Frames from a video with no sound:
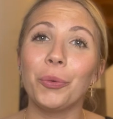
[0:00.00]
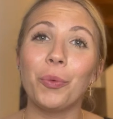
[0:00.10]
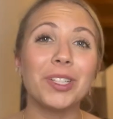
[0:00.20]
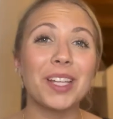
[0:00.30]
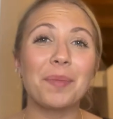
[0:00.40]

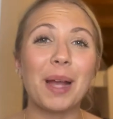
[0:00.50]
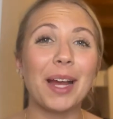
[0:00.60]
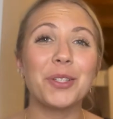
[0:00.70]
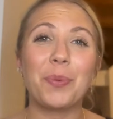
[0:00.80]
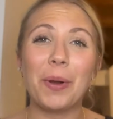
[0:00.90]
What's up
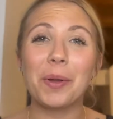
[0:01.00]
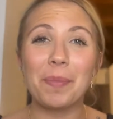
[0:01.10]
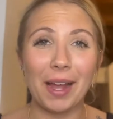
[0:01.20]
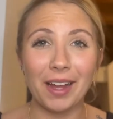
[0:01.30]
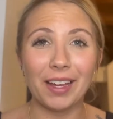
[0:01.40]
guys, welcome
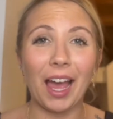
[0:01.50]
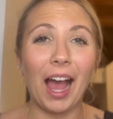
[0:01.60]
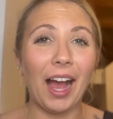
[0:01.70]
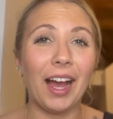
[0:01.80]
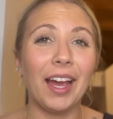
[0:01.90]
back.
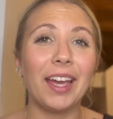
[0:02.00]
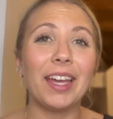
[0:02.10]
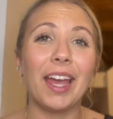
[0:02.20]
I